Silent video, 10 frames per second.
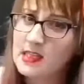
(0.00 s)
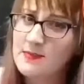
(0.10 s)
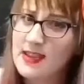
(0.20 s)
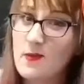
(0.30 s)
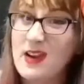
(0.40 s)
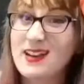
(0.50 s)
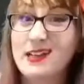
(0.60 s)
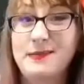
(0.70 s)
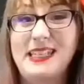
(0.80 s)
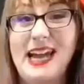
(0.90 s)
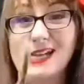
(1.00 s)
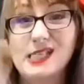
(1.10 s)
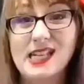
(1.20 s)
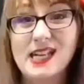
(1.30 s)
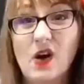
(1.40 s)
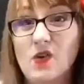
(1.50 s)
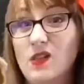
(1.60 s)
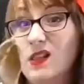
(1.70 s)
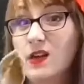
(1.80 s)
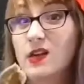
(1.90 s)
you see me, we are going to be testing
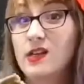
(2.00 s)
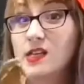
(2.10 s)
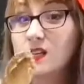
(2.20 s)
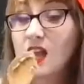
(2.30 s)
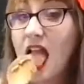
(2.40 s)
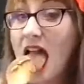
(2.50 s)
all of the cookies.